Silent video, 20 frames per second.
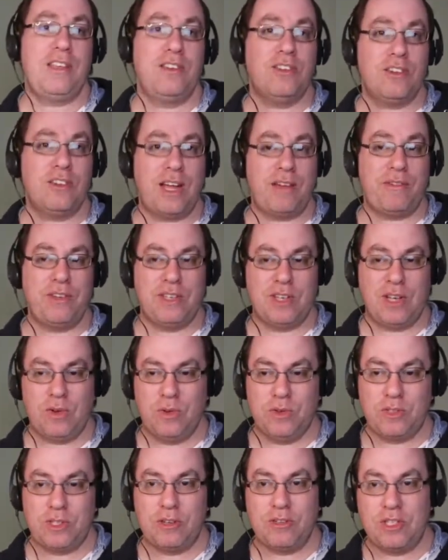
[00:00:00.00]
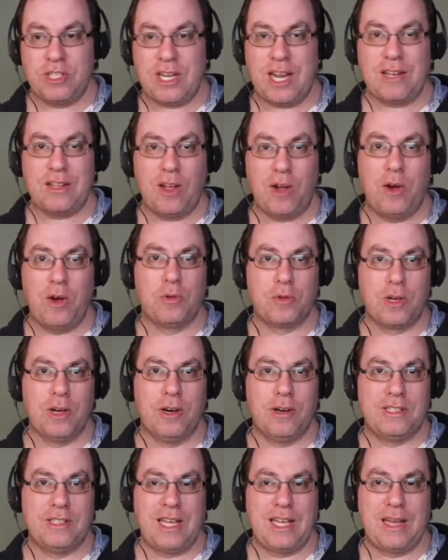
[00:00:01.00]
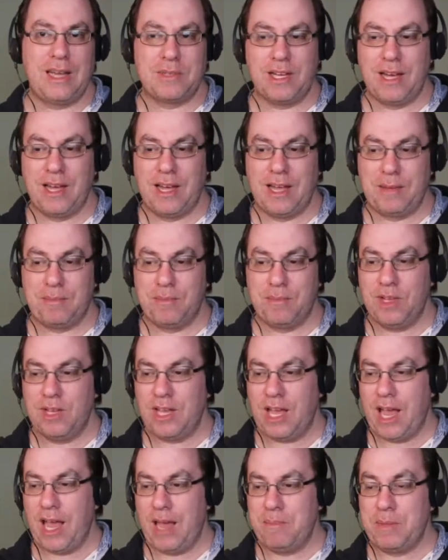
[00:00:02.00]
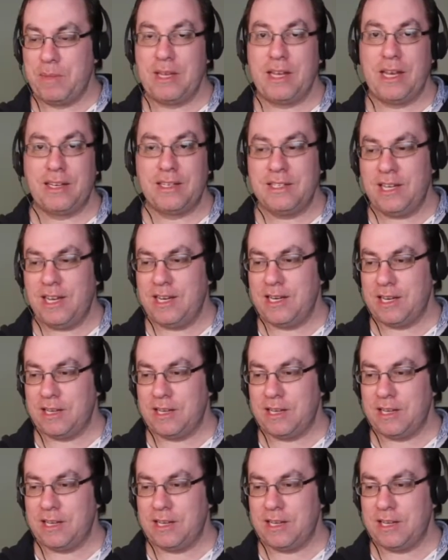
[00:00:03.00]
not having to also chat the whole goddamn time and be entertaining.